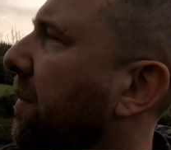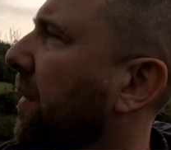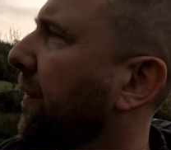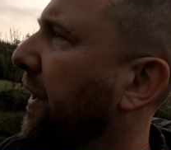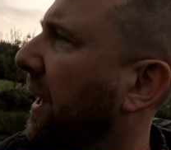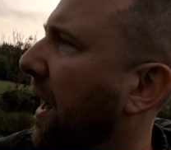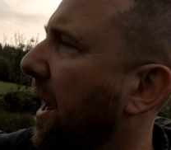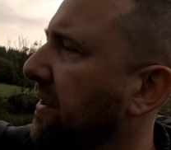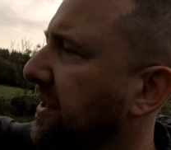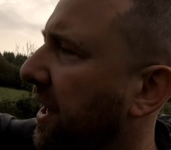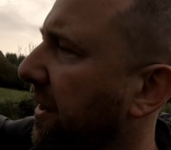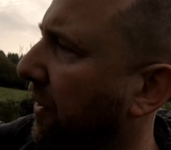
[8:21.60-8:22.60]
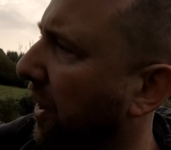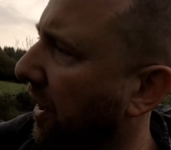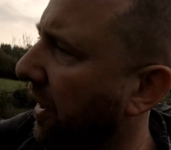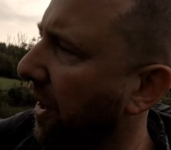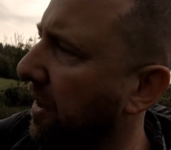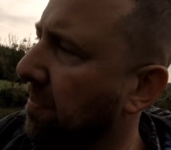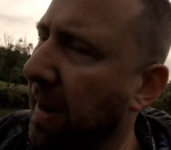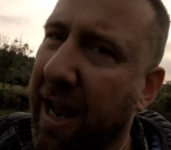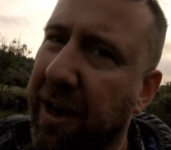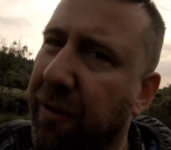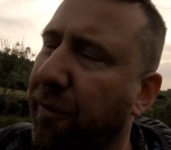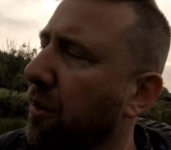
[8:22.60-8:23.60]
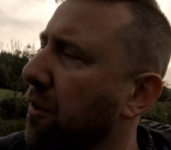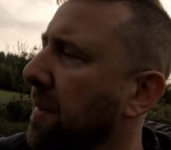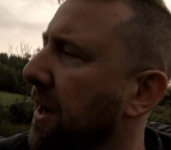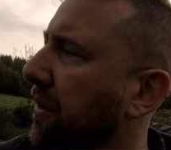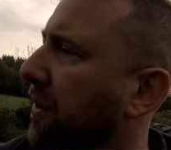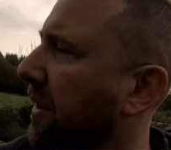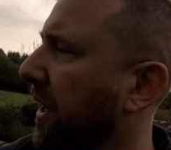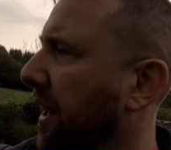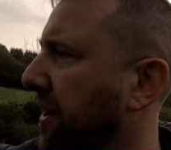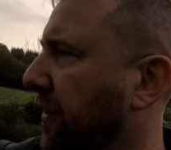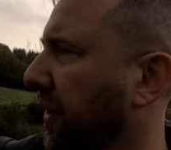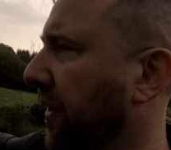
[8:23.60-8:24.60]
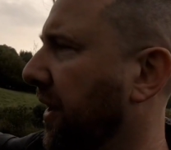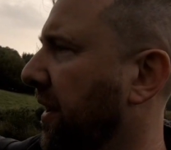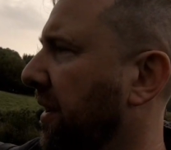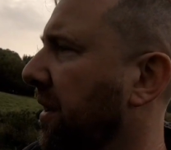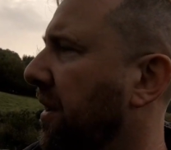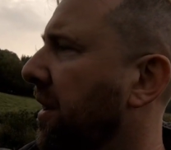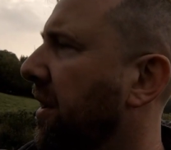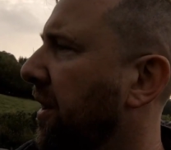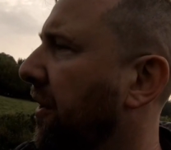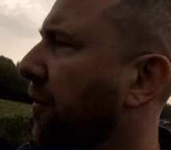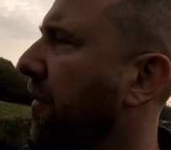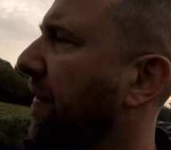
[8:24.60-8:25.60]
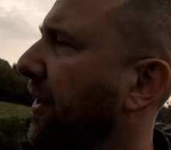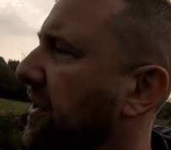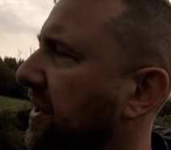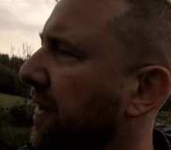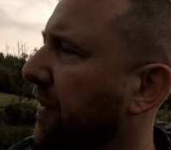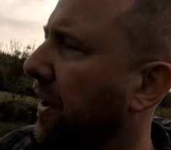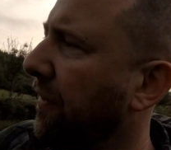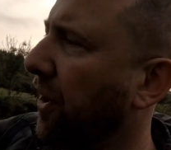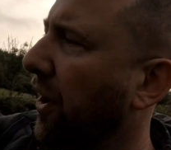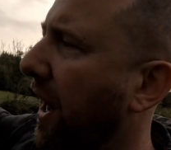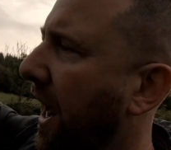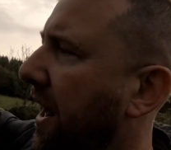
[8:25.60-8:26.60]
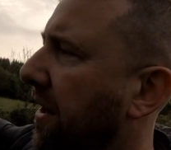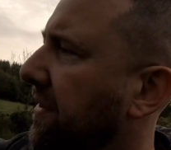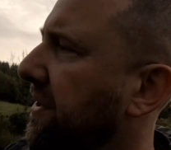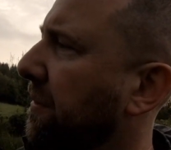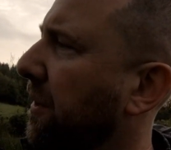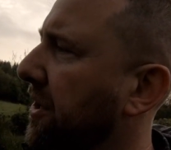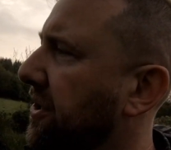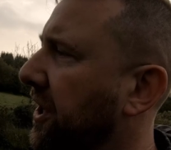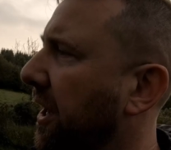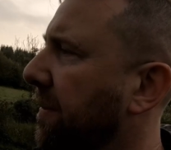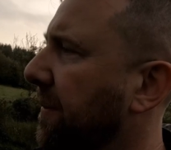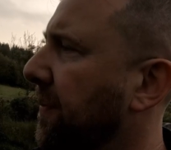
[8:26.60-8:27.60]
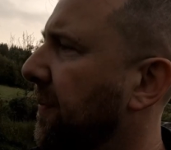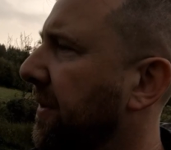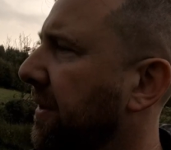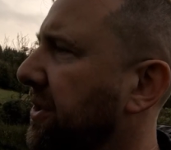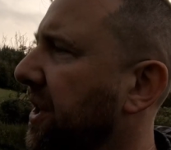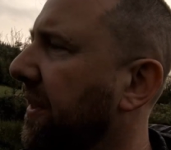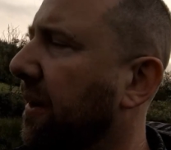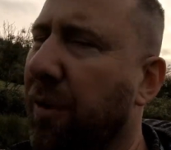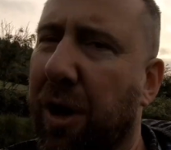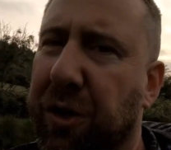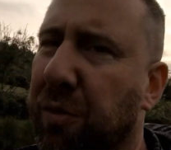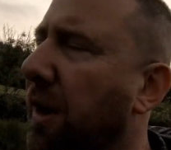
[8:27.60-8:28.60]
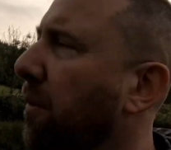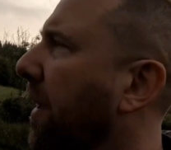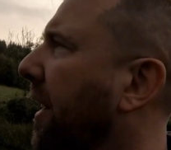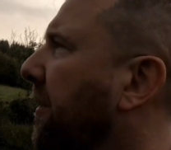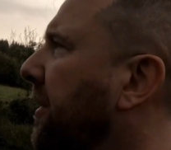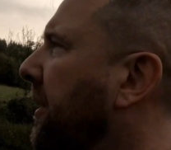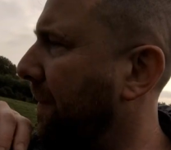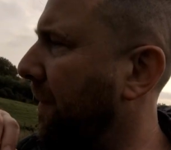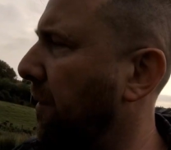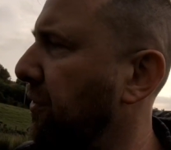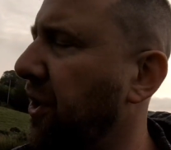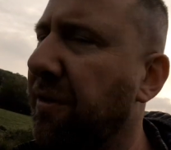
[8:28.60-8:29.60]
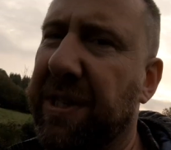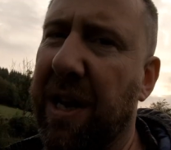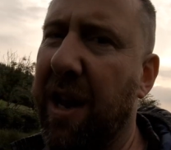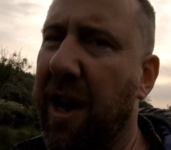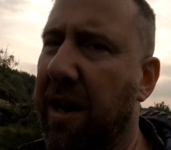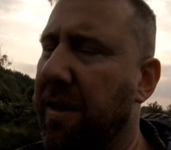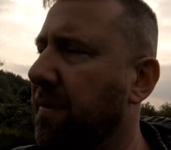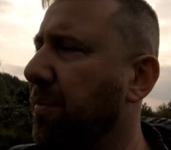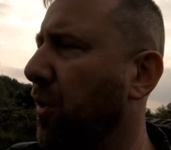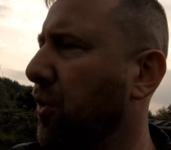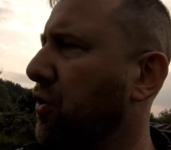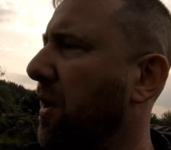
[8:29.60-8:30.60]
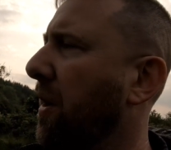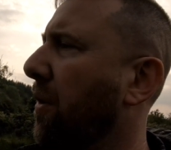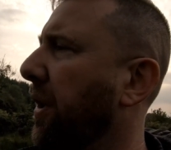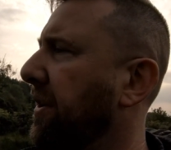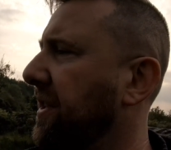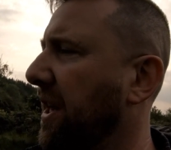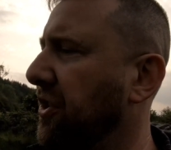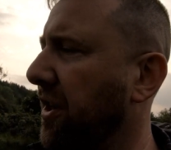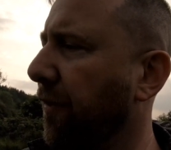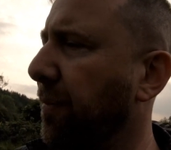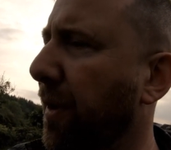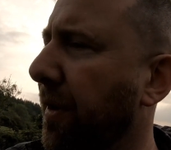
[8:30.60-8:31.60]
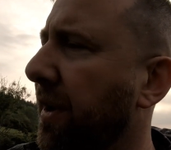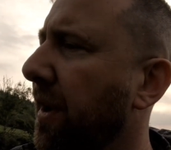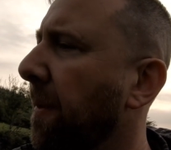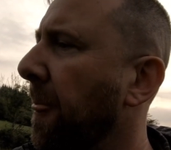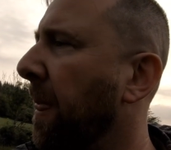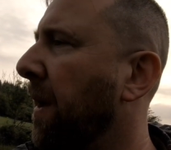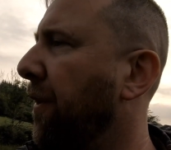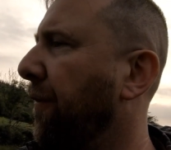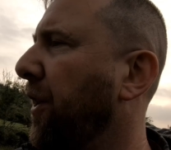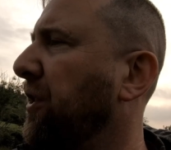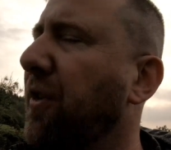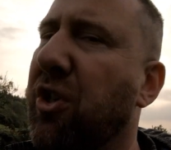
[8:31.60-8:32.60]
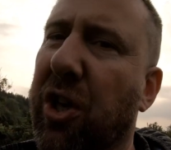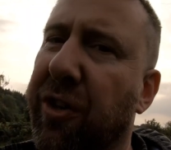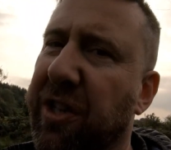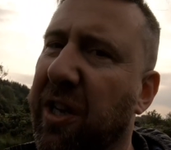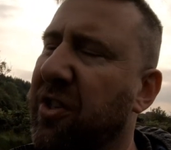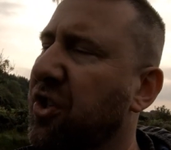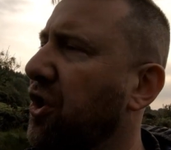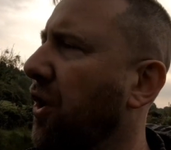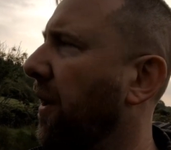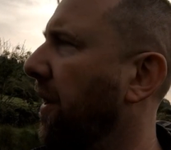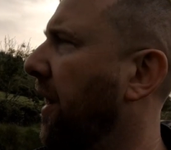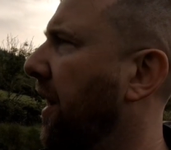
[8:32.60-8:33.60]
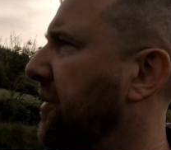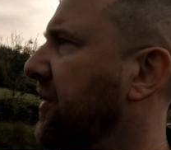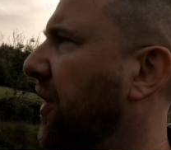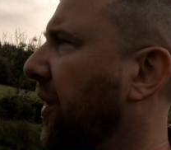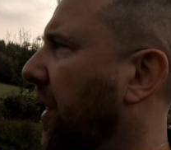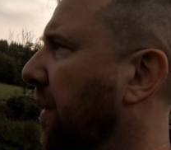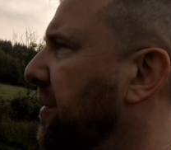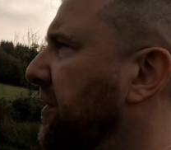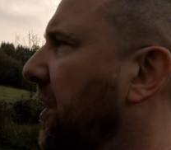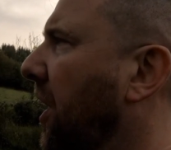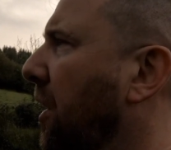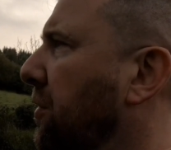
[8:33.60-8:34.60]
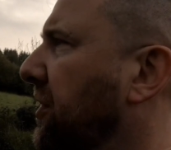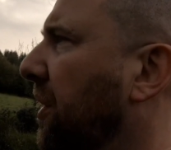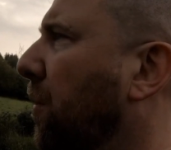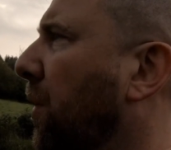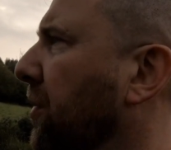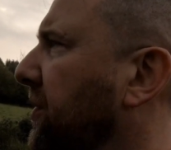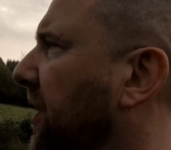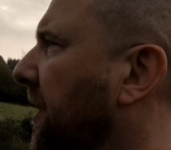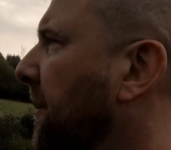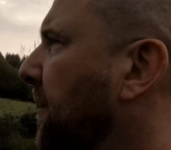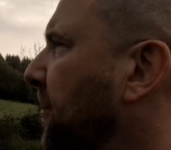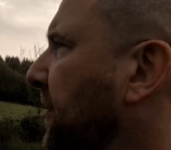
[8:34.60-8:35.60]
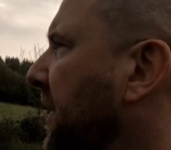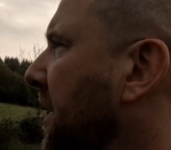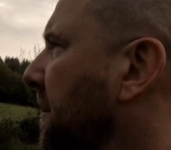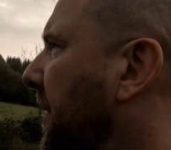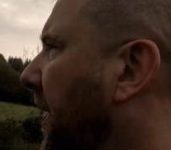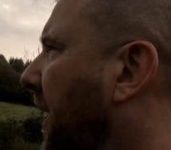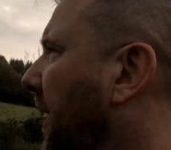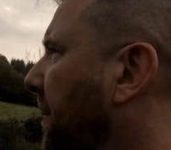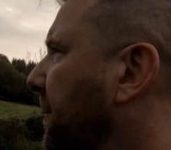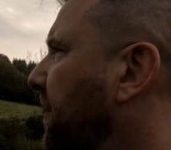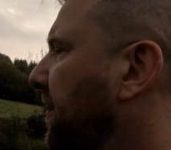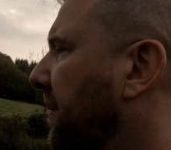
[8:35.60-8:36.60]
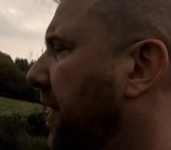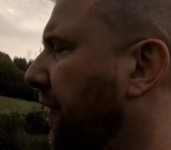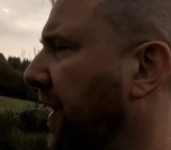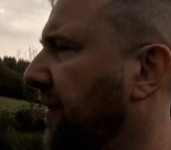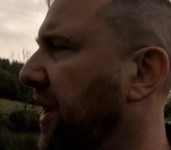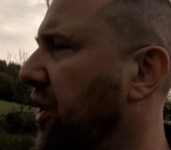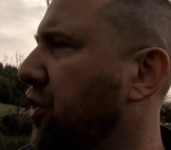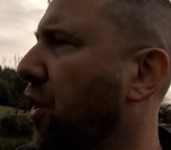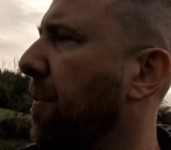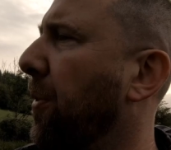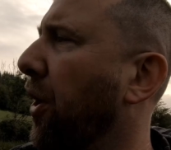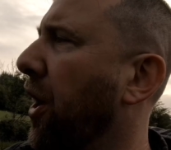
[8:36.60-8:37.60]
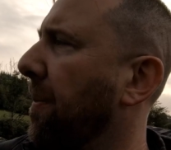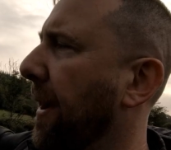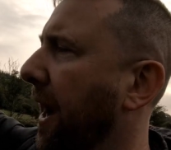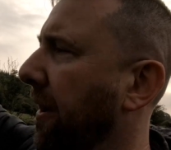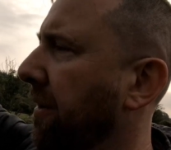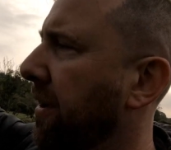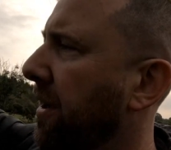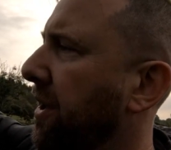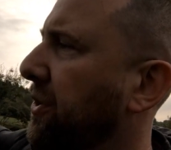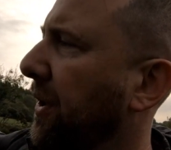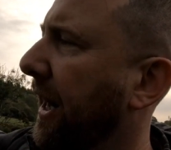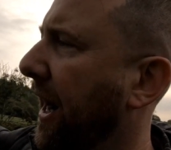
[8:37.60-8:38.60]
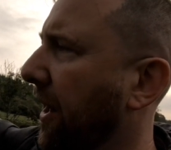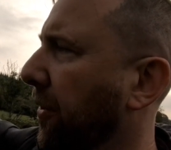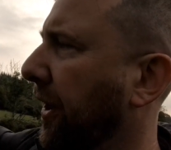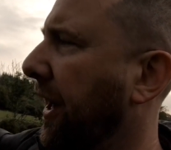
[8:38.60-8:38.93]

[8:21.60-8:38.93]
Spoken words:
of the clouds, and then you've got a light band through the middle, and then you've got the river. So you've kind of got layers, which I think works really well. I'm shooting in portrait orientation. I put the first few shots I took, I was low to the water, but I've lifted the tripod up now, so I can angle the